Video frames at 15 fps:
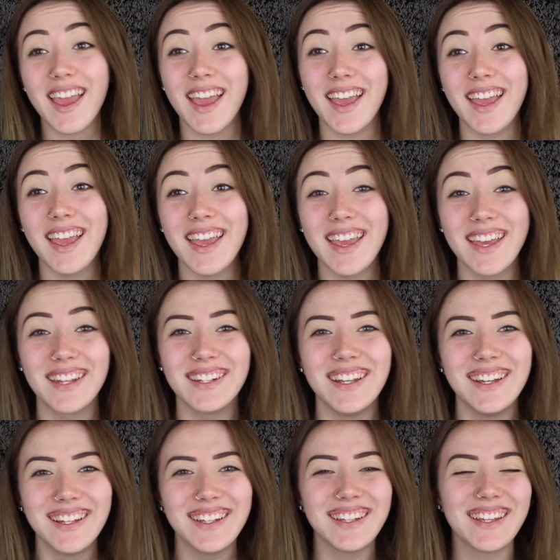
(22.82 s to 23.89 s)

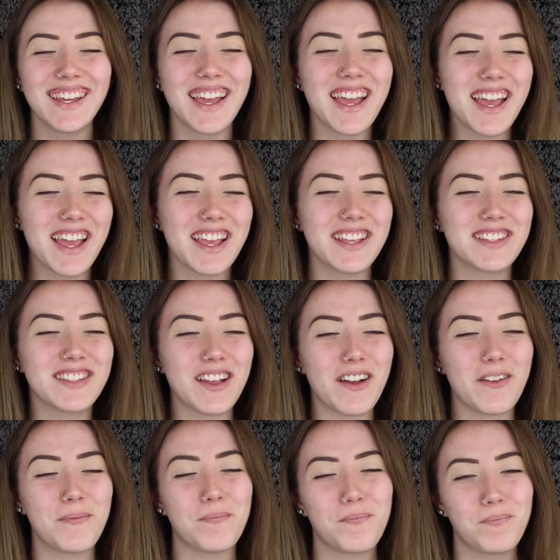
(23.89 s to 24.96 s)
and
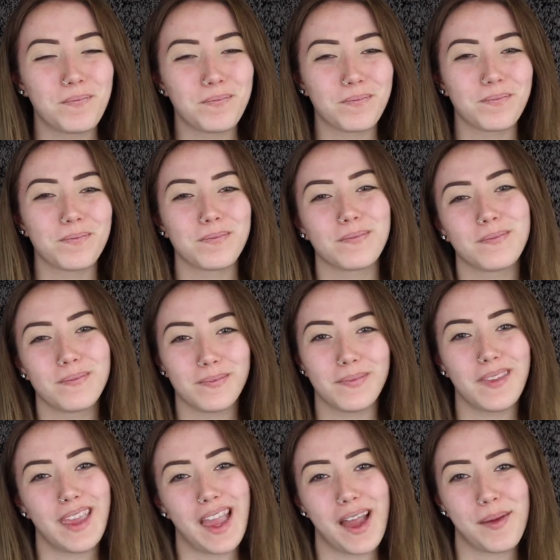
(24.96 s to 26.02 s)
so
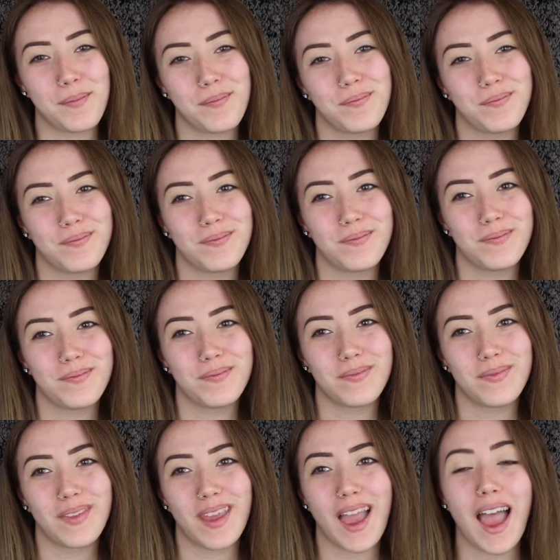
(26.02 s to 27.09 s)
yeah
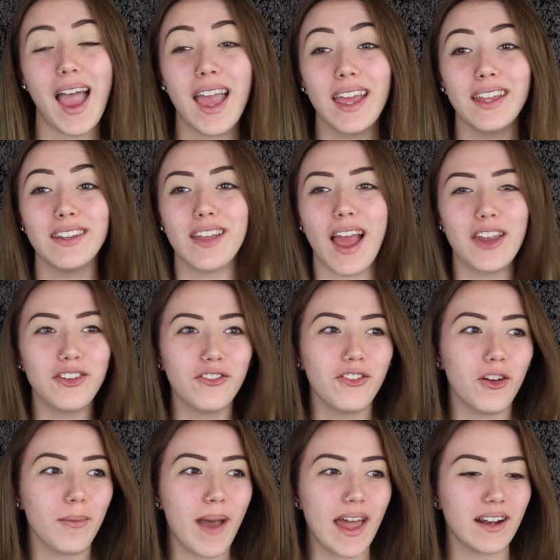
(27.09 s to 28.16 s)
I, I do
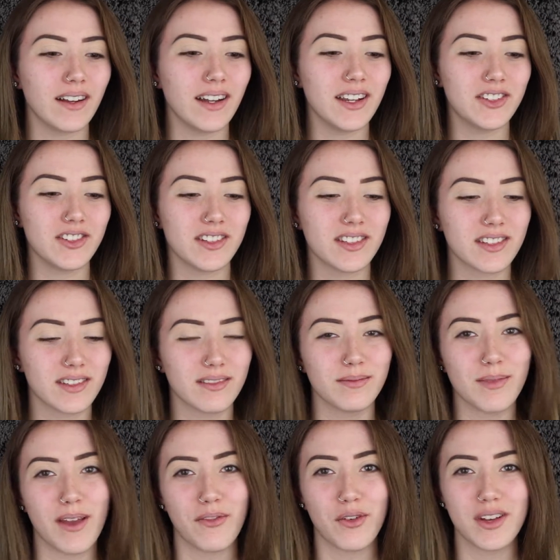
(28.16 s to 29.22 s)
feel better, it's just
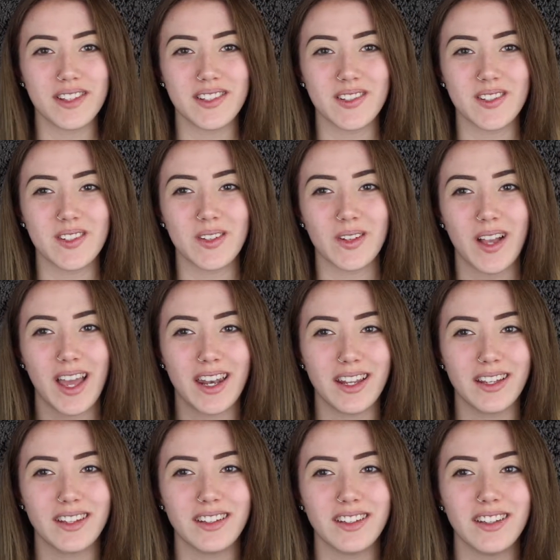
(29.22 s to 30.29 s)
my voice is still kind
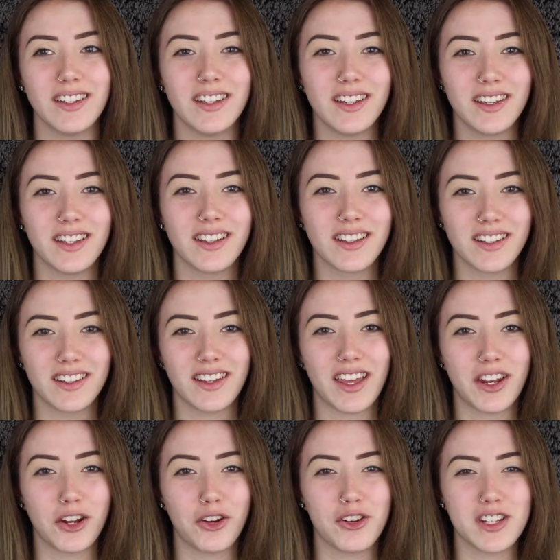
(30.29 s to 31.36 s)
of
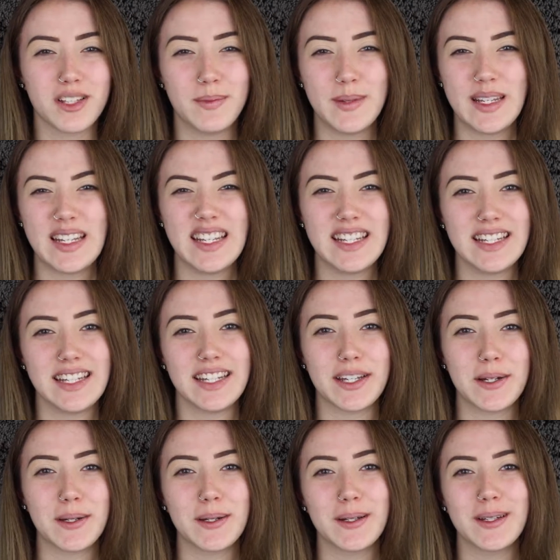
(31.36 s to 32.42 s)
kind of crispy, you
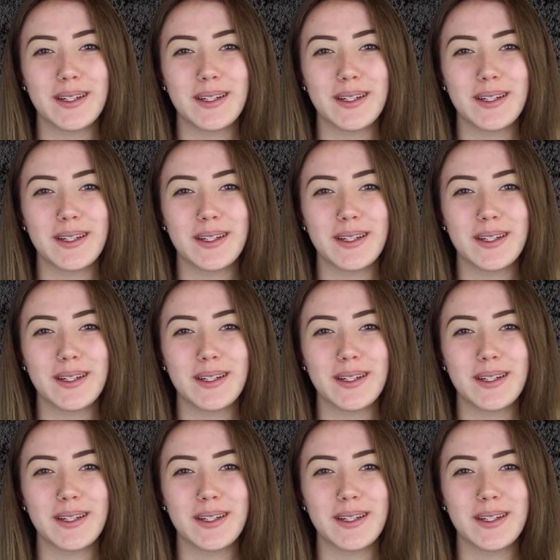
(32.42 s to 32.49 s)
know?